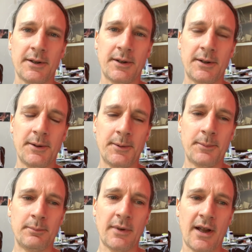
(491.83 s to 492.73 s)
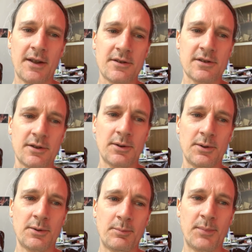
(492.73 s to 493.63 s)
Um, and
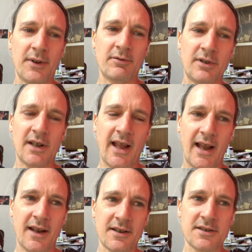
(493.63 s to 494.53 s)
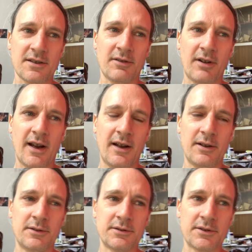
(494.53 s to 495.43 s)
to be relaxed
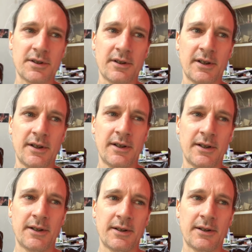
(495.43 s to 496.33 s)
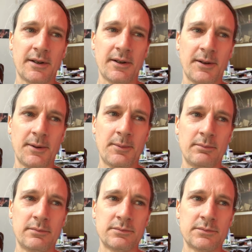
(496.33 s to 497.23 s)
around
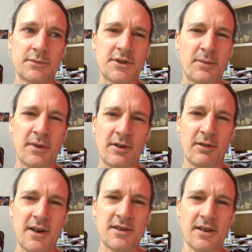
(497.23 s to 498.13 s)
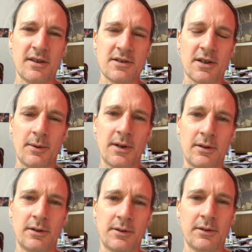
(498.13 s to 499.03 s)
um, something crazy that's going
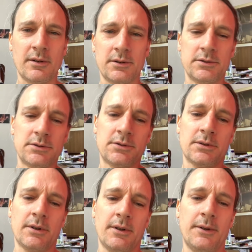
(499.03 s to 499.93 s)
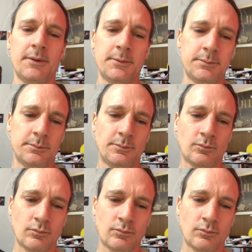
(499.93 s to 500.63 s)
on. Um,